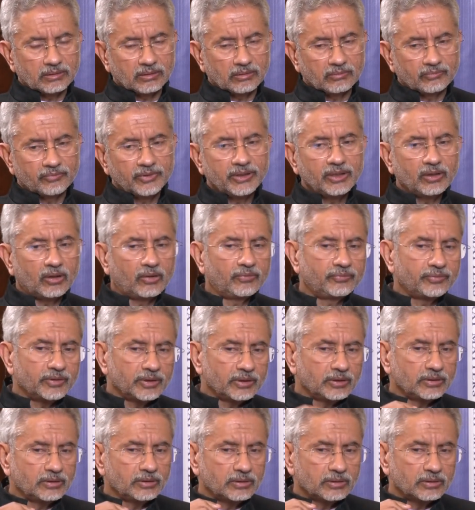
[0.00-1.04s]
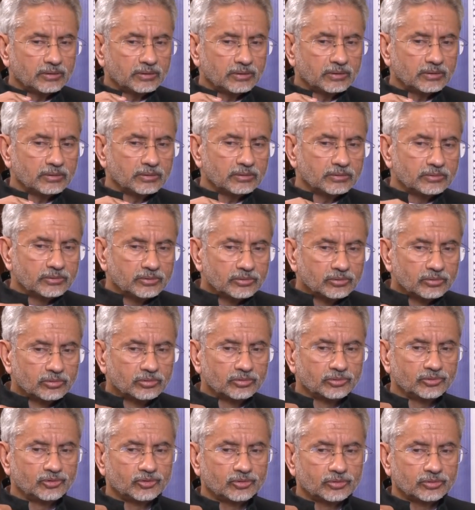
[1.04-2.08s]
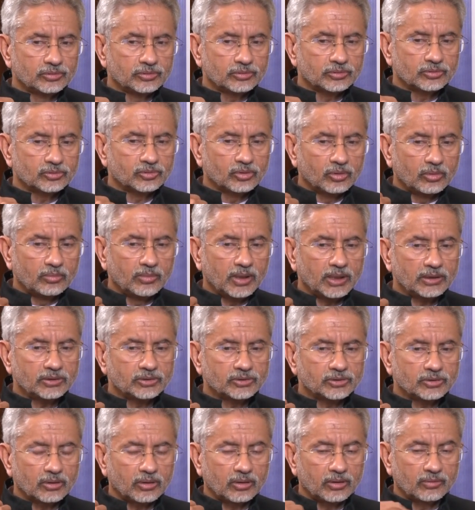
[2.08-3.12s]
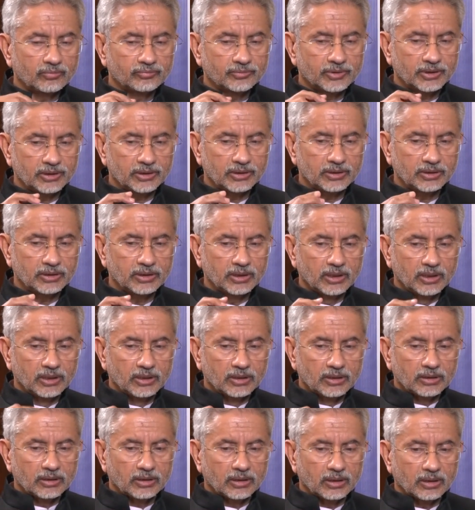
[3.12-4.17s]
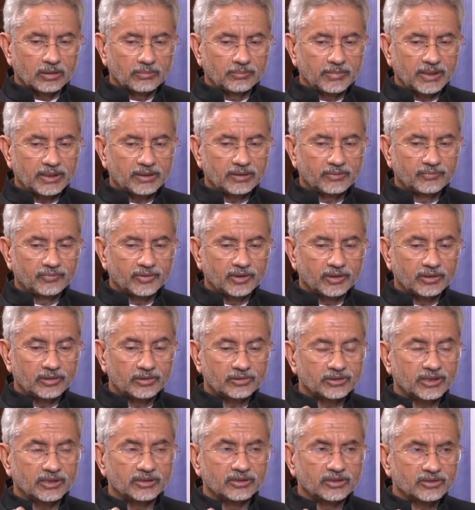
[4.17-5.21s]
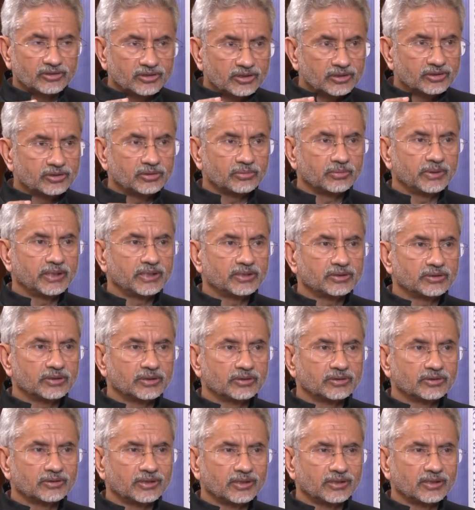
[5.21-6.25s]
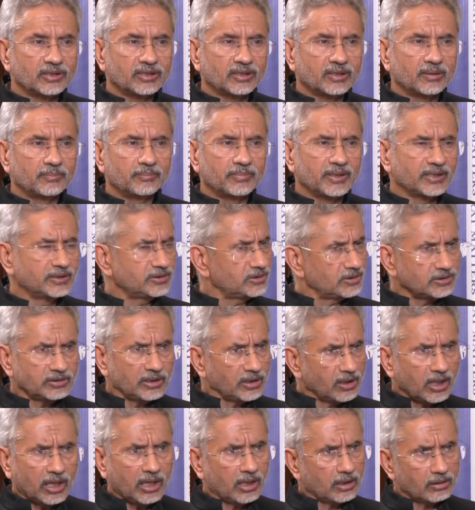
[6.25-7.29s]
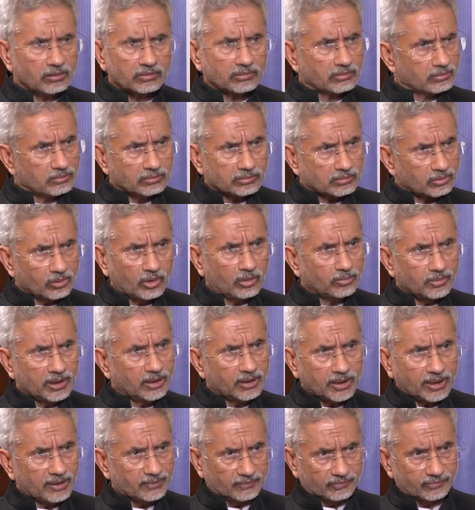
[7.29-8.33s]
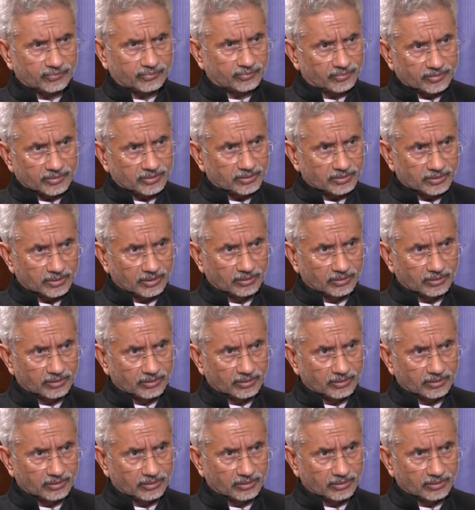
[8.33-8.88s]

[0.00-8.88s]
We often use so much of the metaphors and the situations and the comparisons in our normal life, you